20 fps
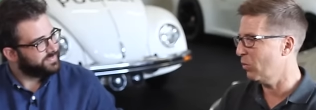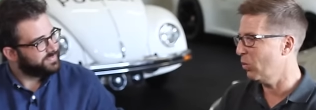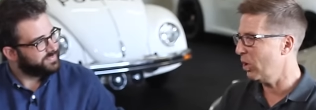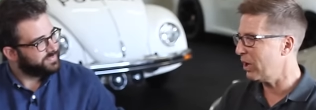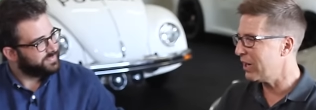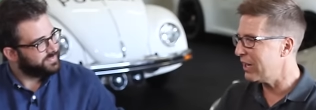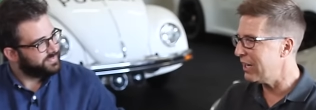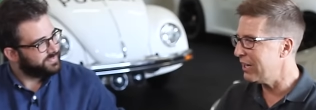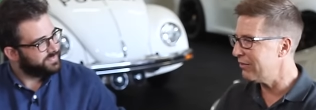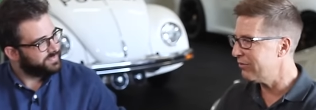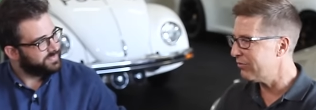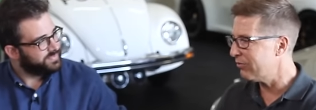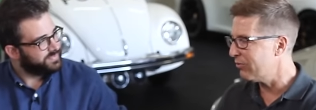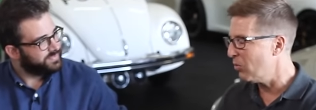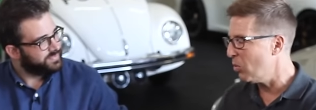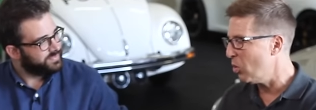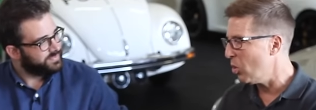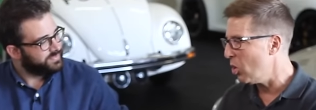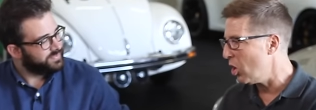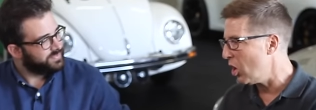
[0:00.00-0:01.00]
Speaker 1: Working
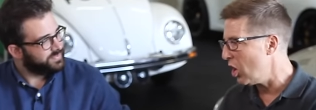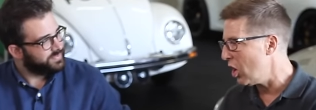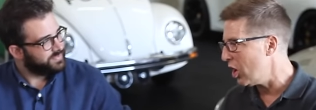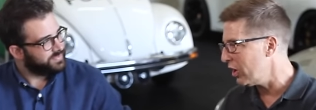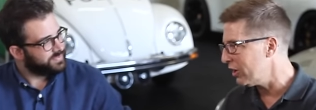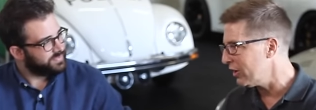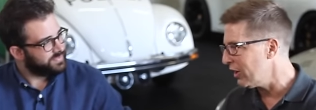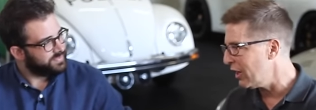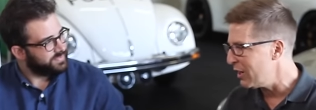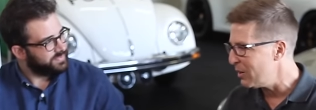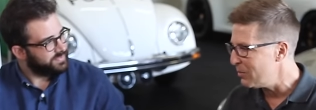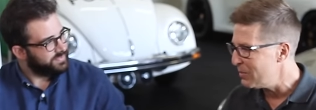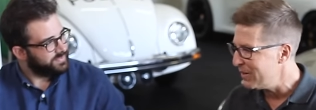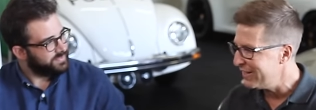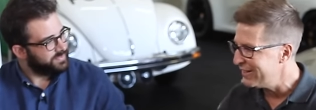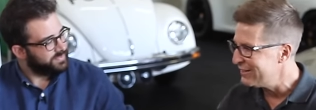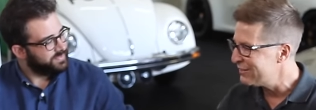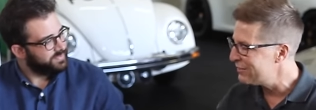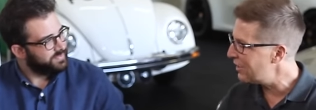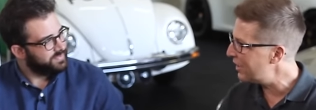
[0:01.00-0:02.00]
for Letterman
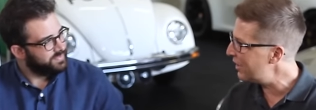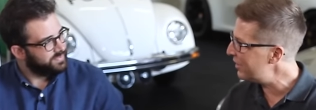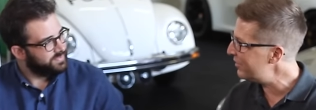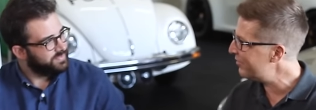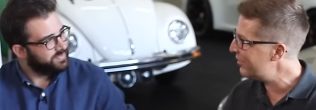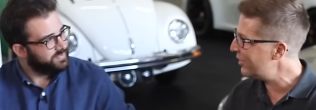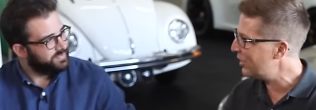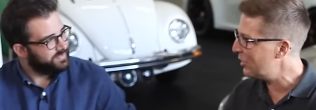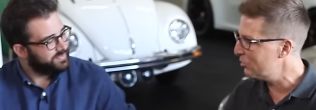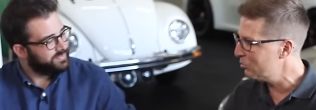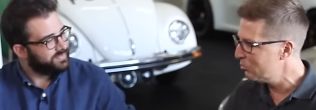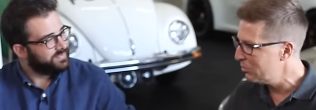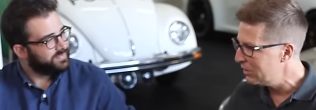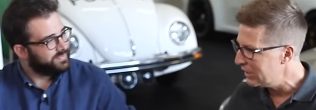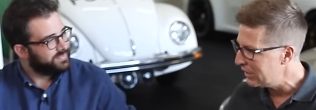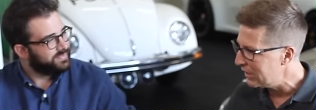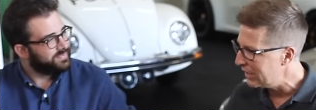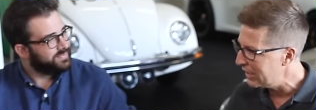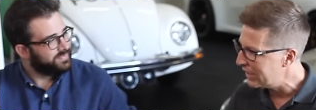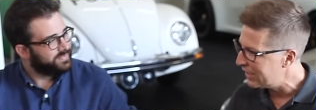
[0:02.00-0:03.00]
and Seinfeld
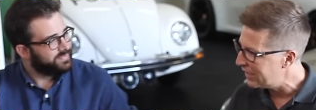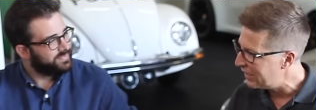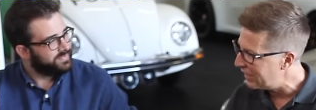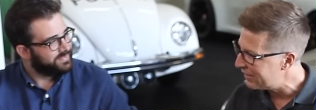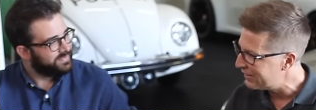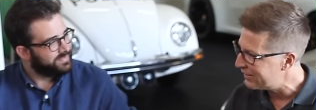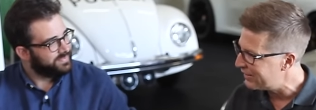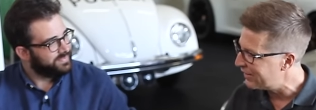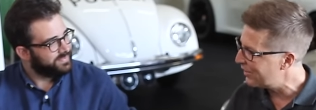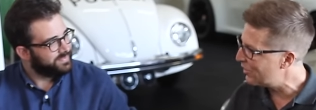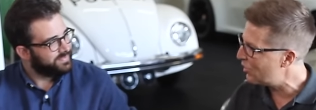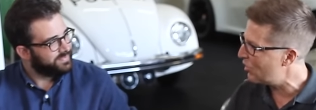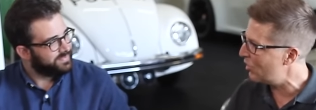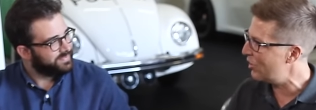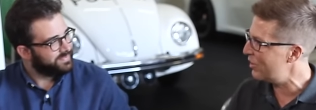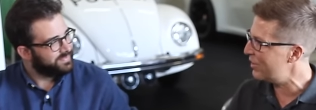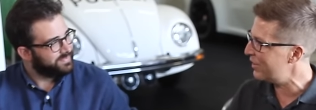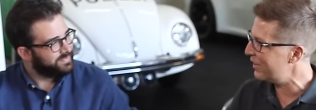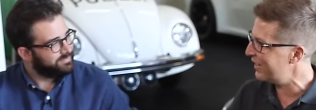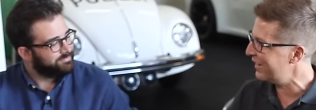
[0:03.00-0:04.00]
really kicked the
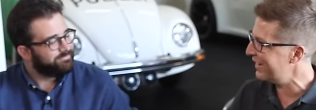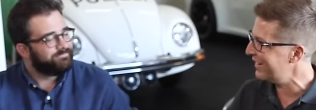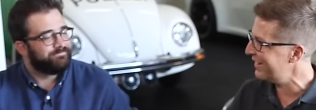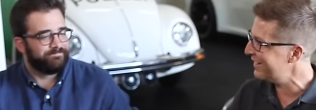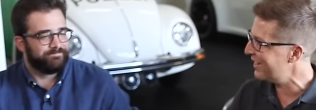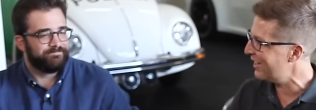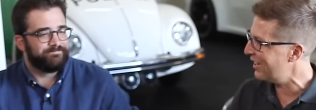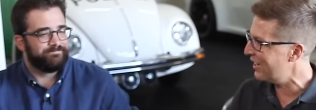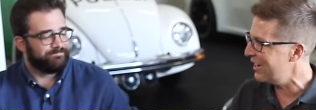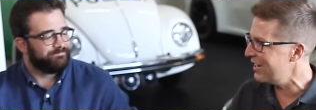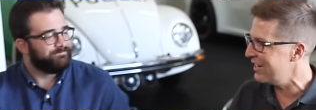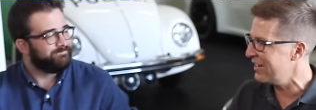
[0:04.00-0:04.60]
car thing into high